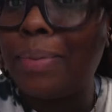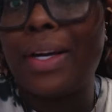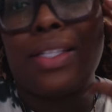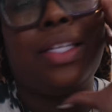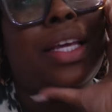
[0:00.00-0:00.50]

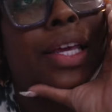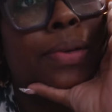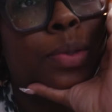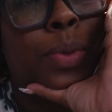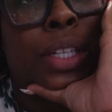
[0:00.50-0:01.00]
because he
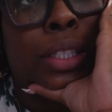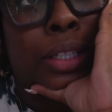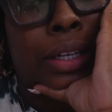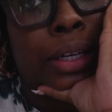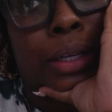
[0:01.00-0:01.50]
keeps wanting
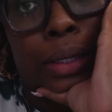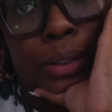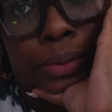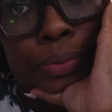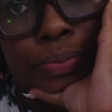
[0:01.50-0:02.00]
to eat
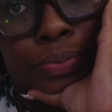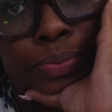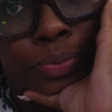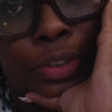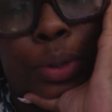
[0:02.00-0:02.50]
it.
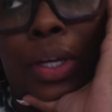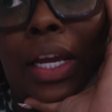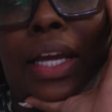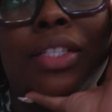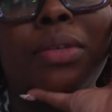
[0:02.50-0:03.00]
So
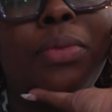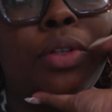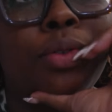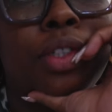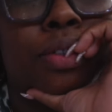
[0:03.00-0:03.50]
he ate some
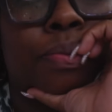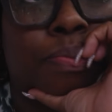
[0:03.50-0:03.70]
lotion.